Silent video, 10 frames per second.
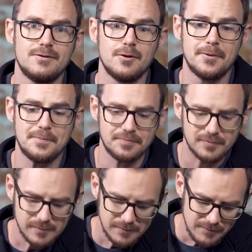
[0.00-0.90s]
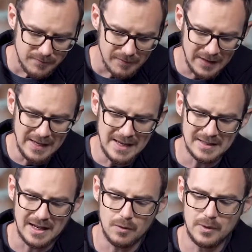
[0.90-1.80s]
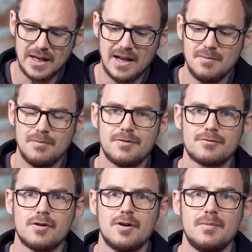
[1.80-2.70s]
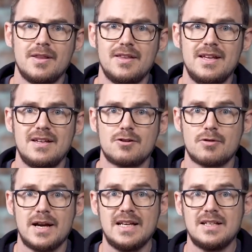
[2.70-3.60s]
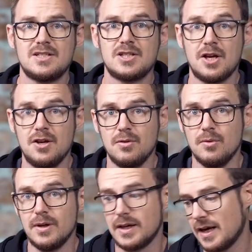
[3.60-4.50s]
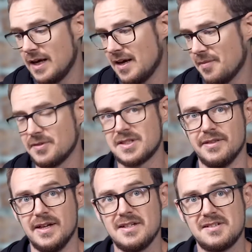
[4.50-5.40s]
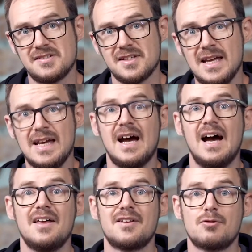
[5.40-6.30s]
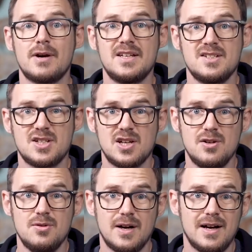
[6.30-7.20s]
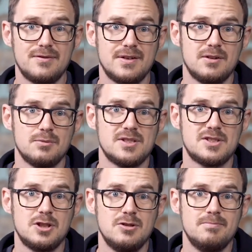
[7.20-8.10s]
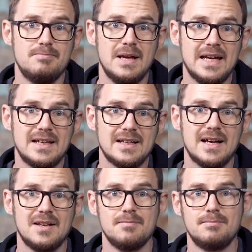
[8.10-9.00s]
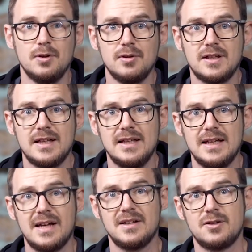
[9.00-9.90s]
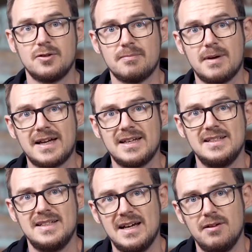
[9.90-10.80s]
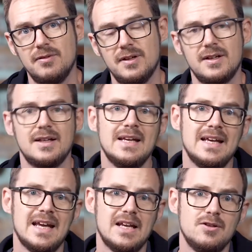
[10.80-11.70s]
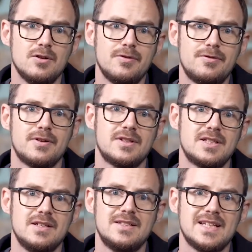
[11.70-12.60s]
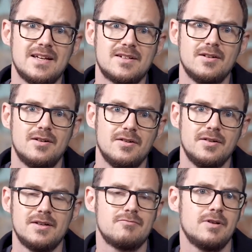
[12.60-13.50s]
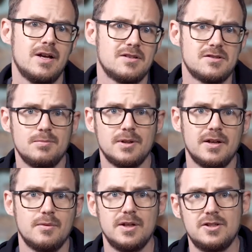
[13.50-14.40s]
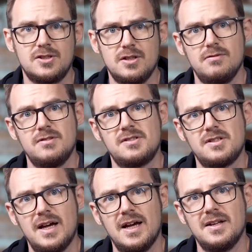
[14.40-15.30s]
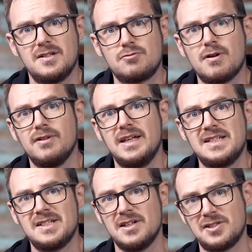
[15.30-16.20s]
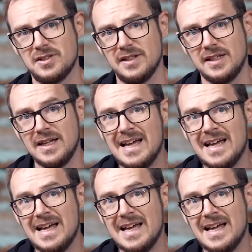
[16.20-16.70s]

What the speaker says: for. Now, we came from the Crane 2 to this. The Crane 2 I found was too big and bulky, and I couldn't pack it down enough to take on super lightweight shoots and travel internationally.